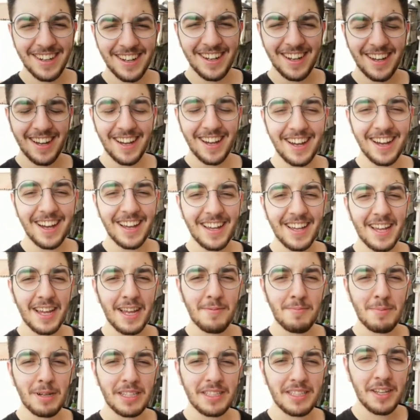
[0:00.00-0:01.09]
Hi,
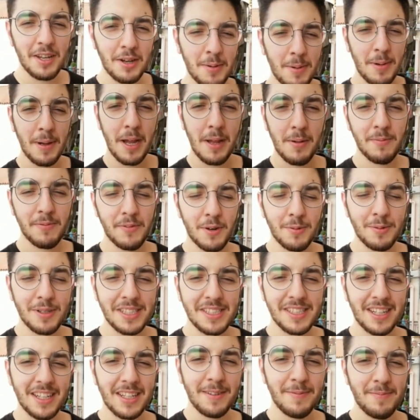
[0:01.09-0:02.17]
I'm Matteo, I'm from Italy.